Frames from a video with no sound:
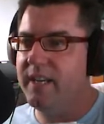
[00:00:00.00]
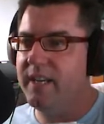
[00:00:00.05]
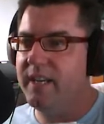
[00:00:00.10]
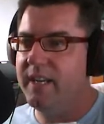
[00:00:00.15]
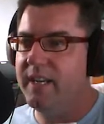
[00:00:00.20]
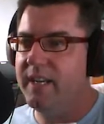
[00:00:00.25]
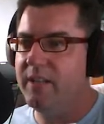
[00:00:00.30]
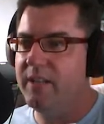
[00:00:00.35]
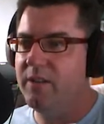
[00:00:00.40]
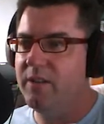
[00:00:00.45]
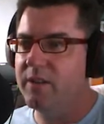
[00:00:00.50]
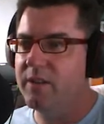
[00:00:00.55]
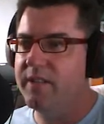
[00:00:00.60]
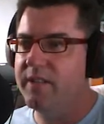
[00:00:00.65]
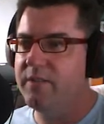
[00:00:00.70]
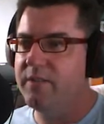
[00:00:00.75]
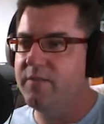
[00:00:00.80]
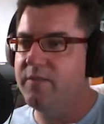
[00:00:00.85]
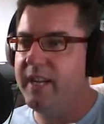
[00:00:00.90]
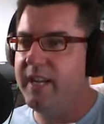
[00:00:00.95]
look,
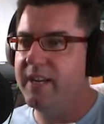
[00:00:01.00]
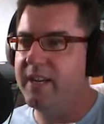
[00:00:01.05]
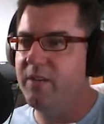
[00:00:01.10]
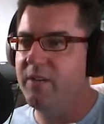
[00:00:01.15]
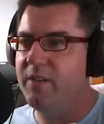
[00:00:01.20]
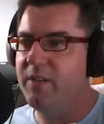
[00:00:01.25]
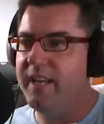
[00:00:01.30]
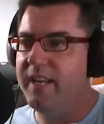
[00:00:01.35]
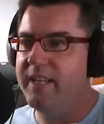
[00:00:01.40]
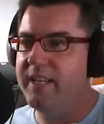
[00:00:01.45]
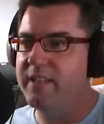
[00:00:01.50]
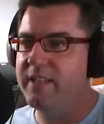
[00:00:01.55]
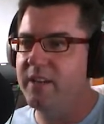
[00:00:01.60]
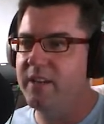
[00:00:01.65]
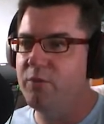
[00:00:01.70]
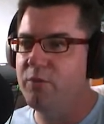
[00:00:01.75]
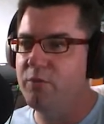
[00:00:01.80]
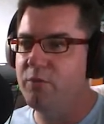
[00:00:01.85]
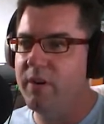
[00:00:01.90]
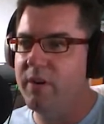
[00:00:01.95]
this vehicle is
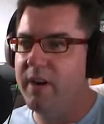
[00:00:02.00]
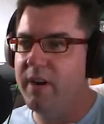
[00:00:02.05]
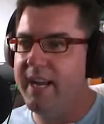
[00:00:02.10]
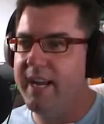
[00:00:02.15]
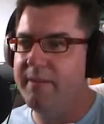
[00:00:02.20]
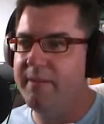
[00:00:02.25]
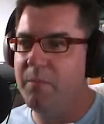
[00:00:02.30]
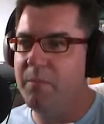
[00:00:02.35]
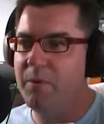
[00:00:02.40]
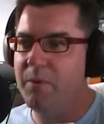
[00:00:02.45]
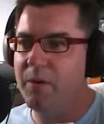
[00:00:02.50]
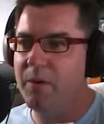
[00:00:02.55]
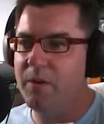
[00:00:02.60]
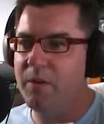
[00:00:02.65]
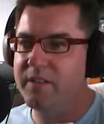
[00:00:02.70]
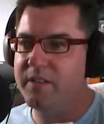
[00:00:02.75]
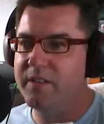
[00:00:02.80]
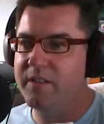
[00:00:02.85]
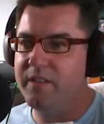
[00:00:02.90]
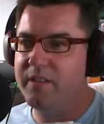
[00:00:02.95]
great
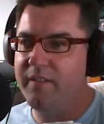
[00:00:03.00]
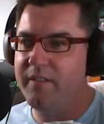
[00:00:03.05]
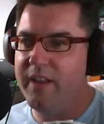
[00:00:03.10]
modelled.